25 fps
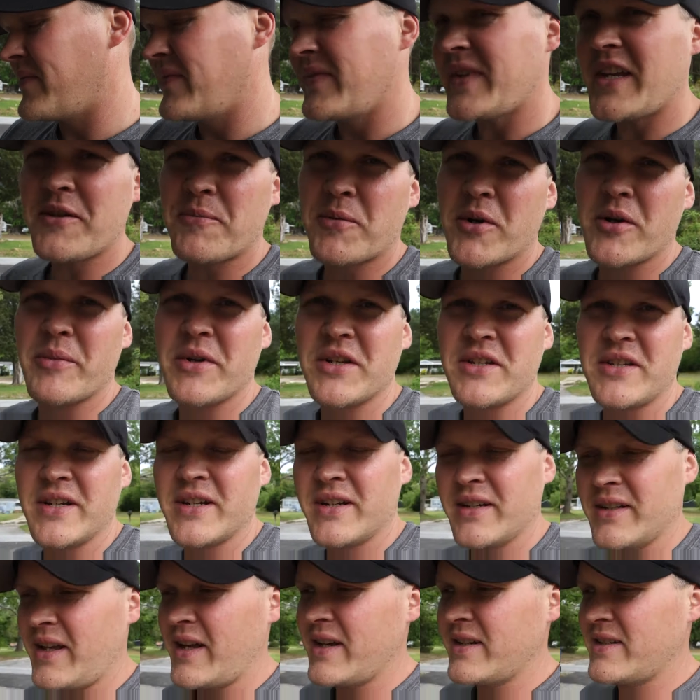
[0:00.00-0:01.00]
That's pretty much
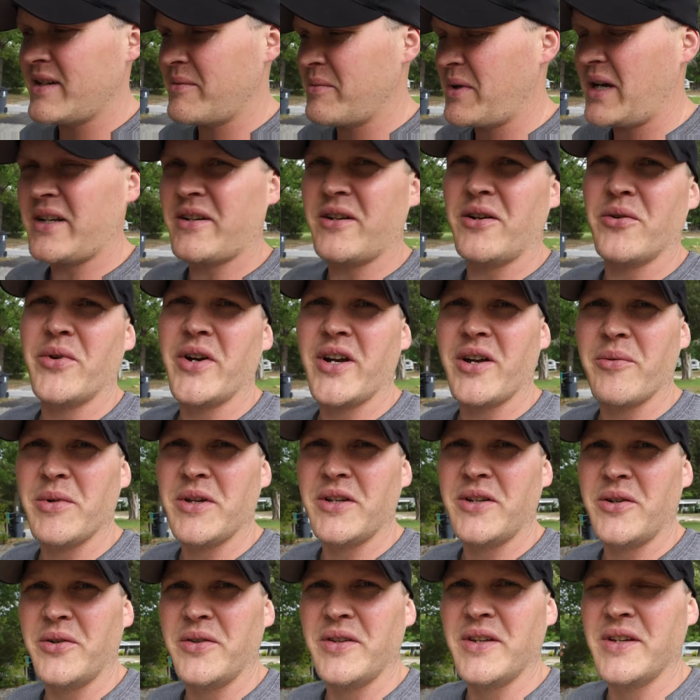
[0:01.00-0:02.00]
it. Like I said, man, I don't
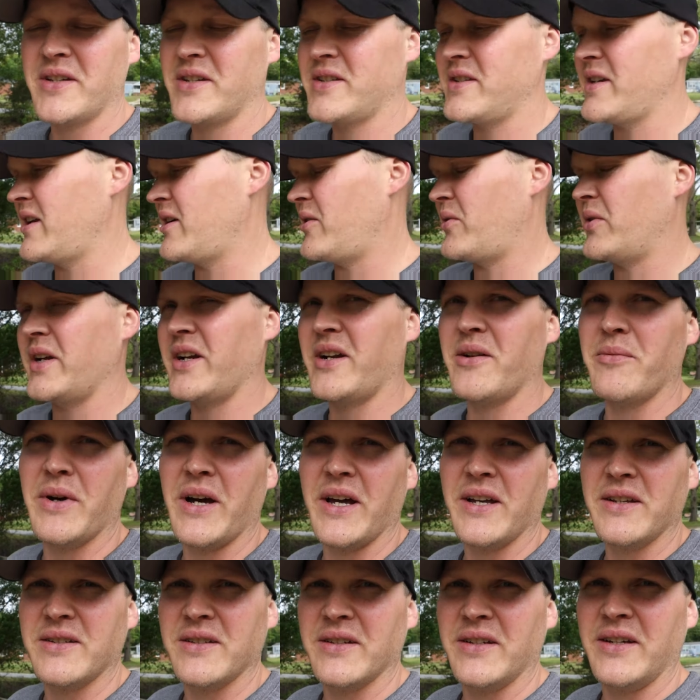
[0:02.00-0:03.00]
recommend doing this because I don't want
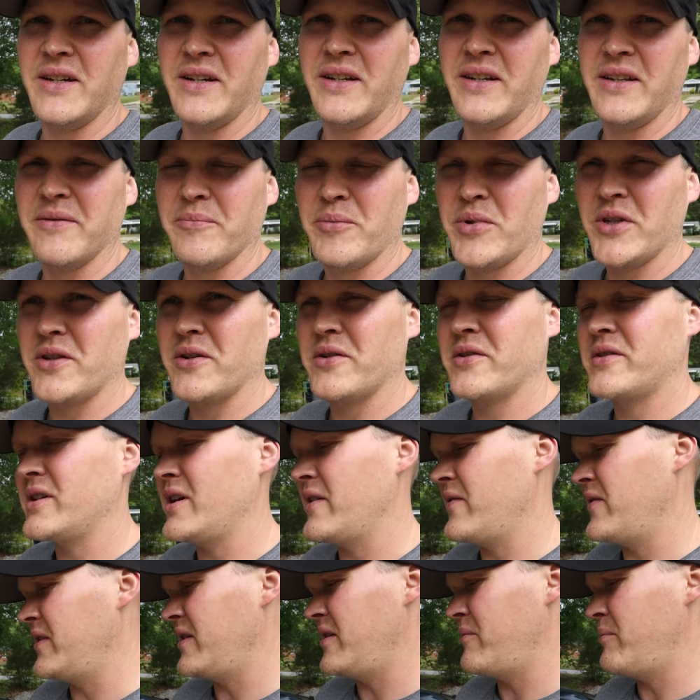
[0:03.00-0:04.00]
anybody to get it, put
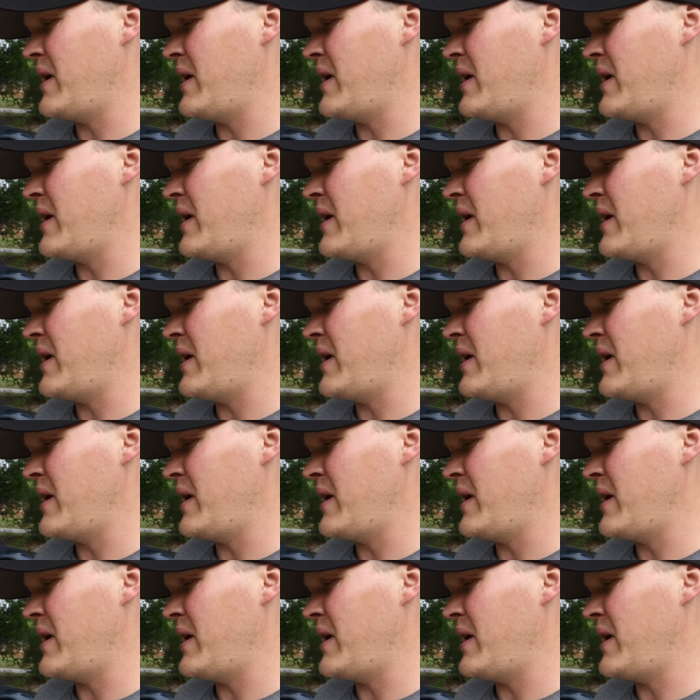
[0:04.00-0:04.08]
themselves in a